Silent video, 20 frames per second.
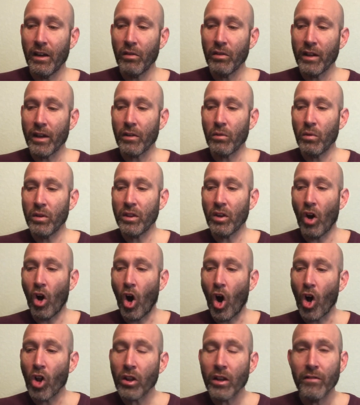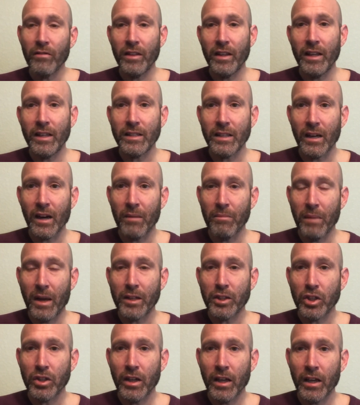look, with all of these that I'm
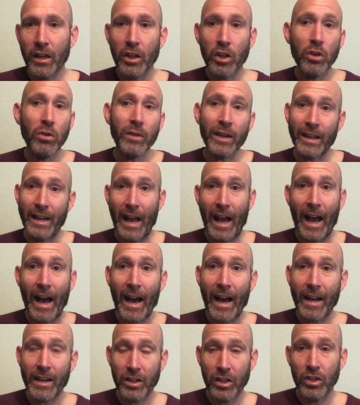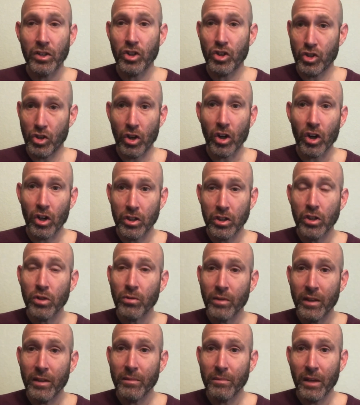mentioning, you can add sugar to
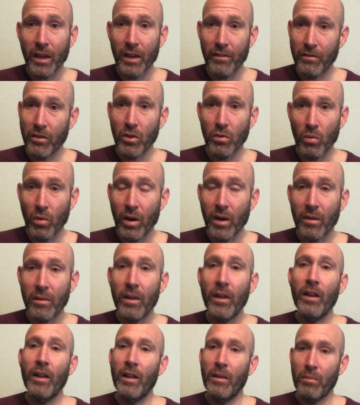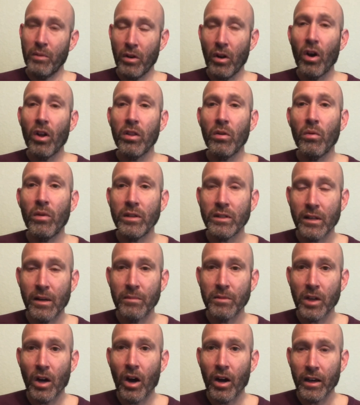them if you want, but all the ones that
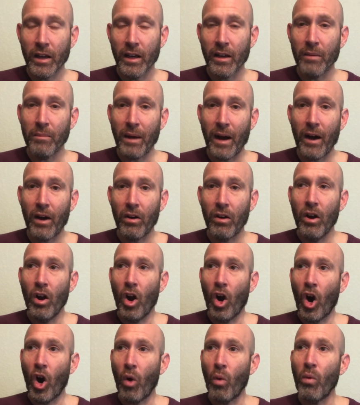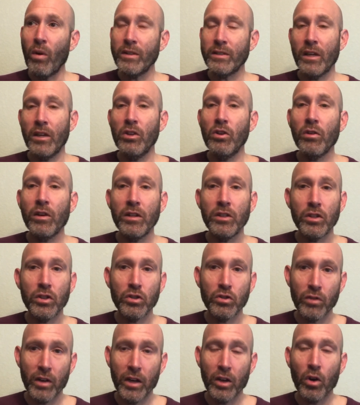I'm talking about are ones that you can just
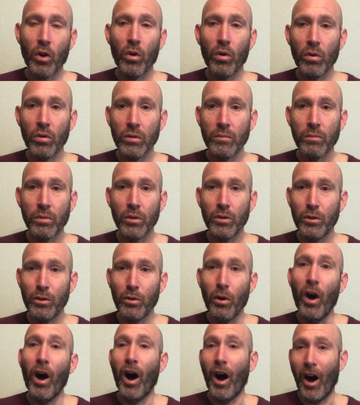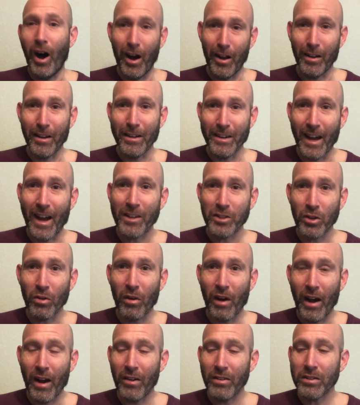drink cold brew a la
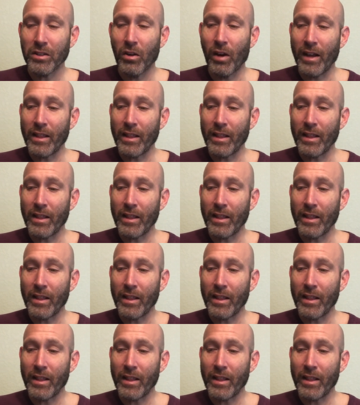natural. So I